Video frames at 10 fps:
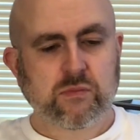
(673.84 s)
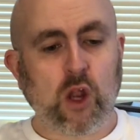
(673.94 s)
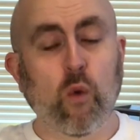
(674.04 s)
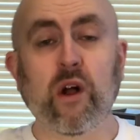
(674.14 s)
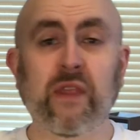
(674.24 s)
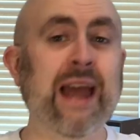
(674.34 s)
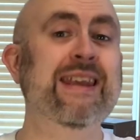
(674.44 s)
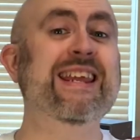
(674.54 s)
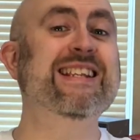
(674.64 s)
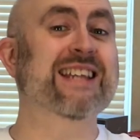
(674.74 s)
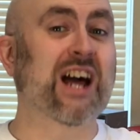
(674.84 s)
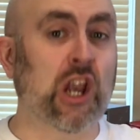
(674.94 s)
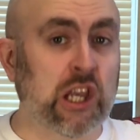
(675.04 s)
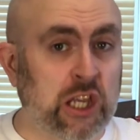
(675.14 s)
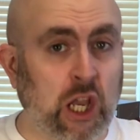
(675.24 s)
Well, that needs a
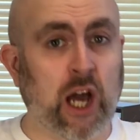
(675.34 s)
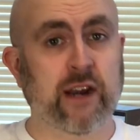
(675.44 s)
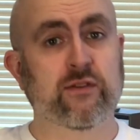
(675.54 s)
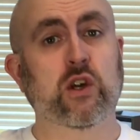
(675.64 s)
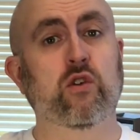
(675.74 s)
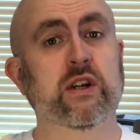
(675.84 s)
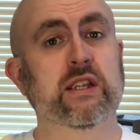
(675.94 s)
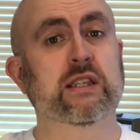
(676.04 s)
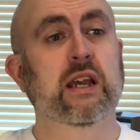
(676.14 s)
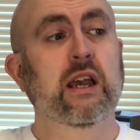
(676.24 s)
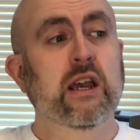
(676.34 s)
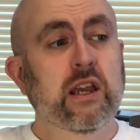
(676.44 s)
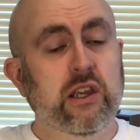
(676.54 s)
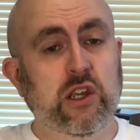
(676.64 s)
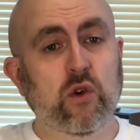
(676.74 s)
lot of tokens.
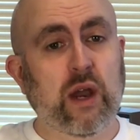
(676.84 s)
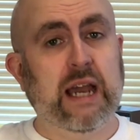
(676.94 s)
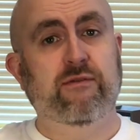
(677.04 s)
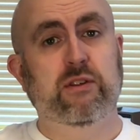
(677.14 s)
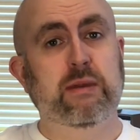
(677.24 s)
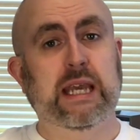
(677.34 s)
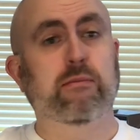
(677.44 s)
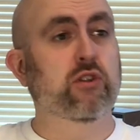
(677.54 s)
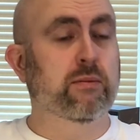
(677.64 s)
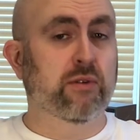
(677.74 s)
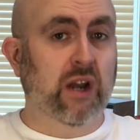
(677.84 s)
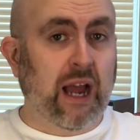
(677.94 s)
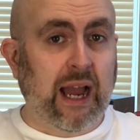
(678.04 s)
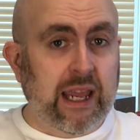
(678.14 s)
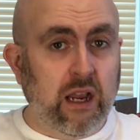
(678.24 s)
You have to be able to put
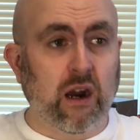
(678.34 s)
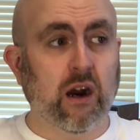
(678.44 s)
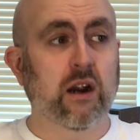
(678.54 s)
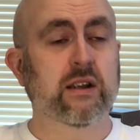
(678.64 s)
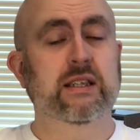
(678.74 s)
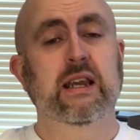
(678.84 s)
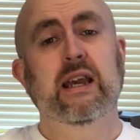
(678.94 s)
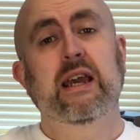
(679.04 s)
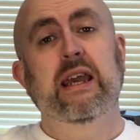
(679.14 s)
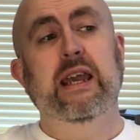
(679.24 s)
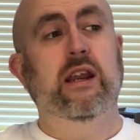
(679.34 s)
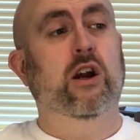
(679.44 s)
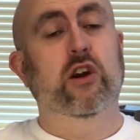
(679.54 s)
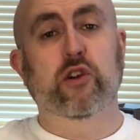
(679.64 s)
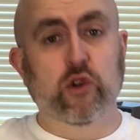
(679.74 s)
high cards in
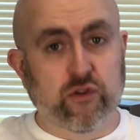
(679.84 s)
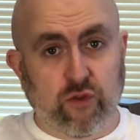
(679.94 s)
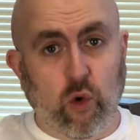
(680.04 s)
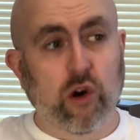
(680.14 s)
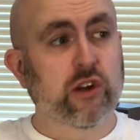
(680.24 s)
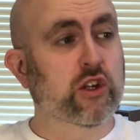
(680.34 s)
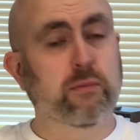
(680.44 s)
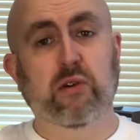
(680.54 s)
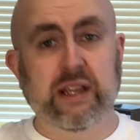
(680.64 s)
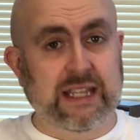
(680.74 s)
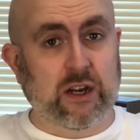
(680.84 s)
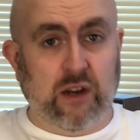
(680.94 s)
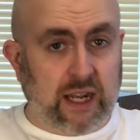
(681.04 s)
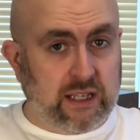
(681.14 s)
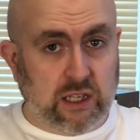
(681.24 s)
cartouche 4, so you're putting down
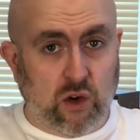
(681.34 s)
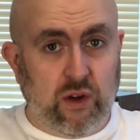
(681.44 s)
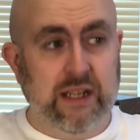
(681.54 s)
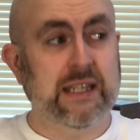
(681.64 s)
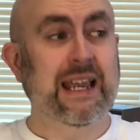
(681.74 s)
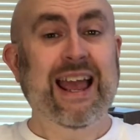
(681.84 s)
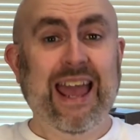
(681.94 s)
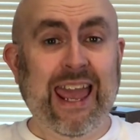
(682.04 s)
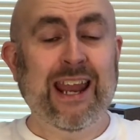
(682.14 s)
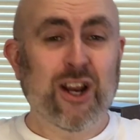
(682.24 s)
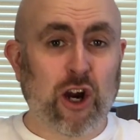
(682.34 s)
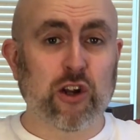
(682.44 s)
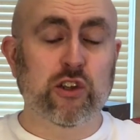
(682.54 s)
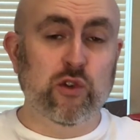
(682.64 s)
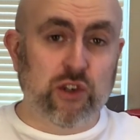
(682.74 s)
lots of tokens, and
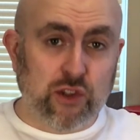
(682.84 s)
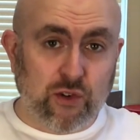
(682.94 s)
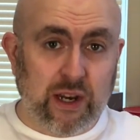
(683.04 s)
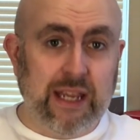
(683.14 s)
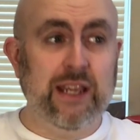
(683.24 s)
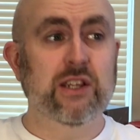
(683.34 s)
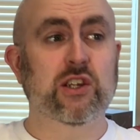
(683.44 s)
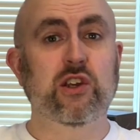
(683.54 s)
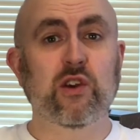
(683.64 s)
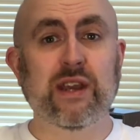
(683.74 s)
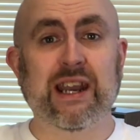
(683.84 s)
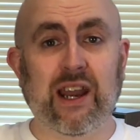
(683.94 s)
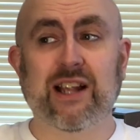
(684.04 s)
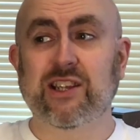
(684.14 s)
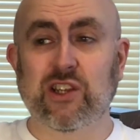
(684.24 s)
cartouche 3, so you get
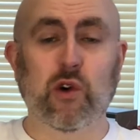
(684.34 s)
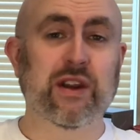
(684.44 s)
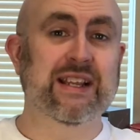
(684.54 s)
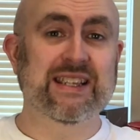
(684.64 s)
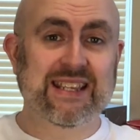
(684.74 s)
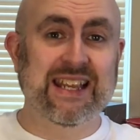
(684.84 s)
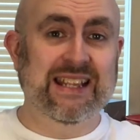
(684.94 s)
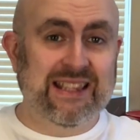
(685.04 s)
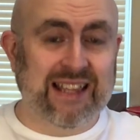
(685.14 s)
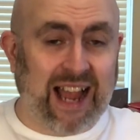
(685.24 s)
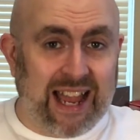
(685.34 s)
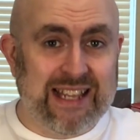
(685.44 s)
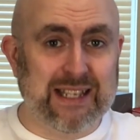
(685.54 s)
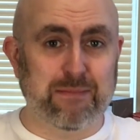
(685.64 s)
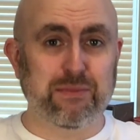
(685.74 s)
lots of tokens in the high
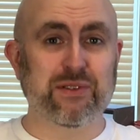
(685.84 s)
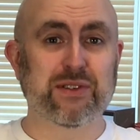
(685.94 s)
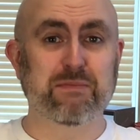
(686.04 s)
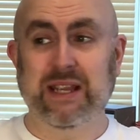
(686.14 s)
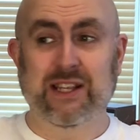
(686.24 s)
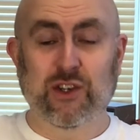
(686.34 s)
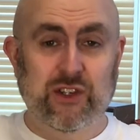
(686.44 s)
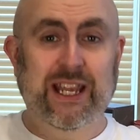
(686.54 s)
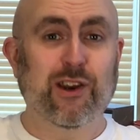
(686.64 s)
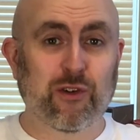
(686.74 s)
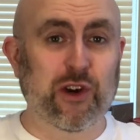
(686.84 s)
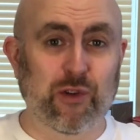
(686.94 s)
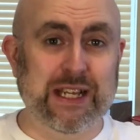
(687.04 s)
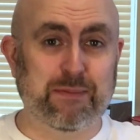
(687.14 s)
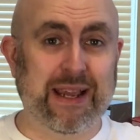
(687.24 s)
temples, because there's yellow and
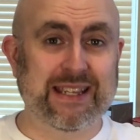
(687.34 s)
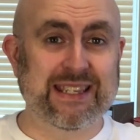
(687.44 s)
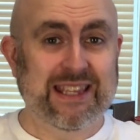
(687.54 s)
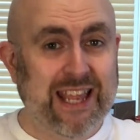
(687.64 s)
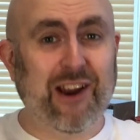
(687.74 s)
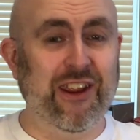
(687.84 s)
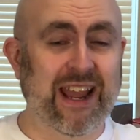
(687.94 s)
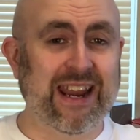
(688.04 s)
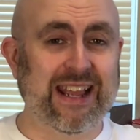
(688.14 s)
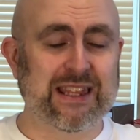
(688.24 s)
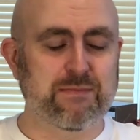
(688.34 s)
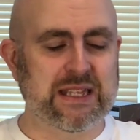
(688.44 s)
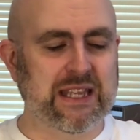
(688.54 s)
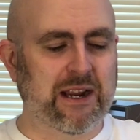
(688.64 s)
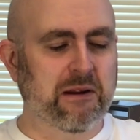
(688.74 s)
green spaces in there. You got to get them
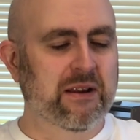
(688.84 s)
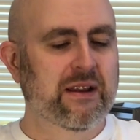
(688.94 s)
in there.